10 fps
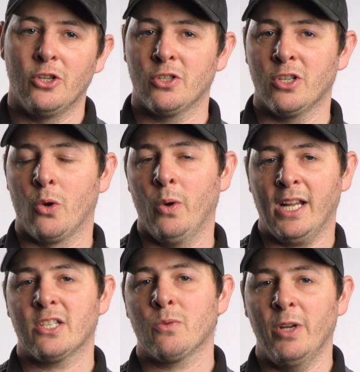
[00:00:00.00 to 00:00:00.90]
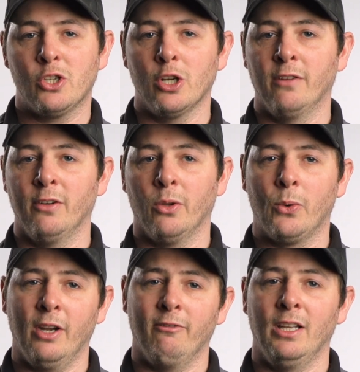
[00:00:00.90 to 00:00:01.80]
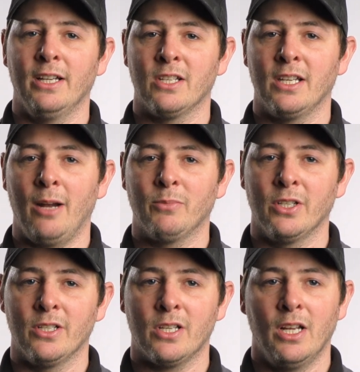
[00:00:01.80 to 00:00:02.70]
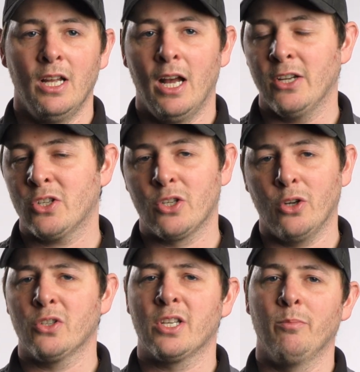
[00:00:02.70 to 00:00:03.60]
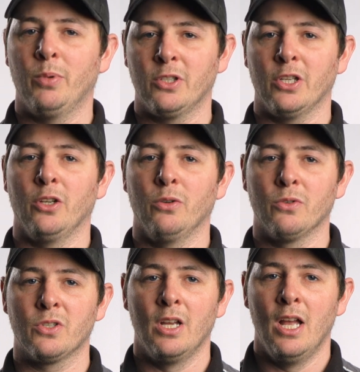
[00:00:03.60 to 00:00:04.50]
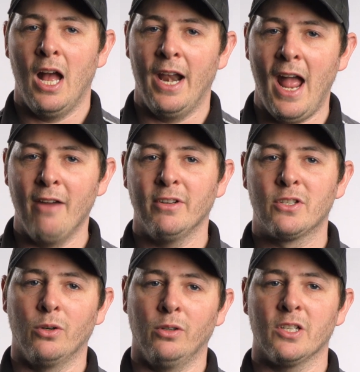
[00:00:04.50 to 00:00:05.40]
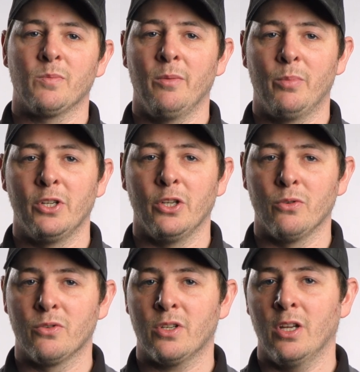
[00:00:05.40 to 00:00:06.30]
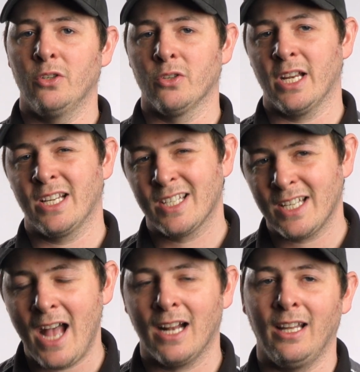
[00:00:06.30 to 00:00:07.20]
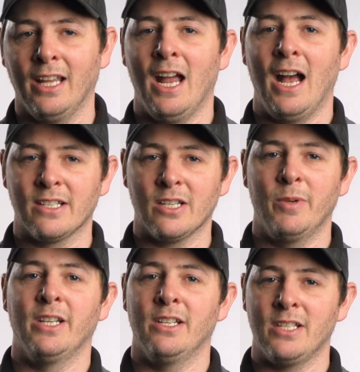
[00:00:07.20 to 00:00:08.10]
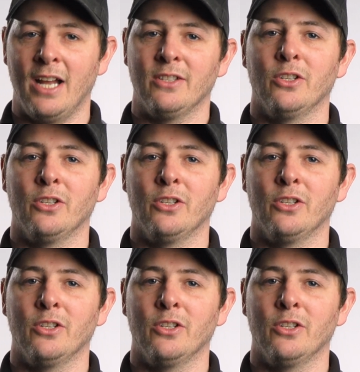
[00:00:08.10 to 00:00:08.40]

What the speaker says: just a quick switch over the quick release adapters. It's so simple to use, and every tool that's been produced does exactly as it's been designed to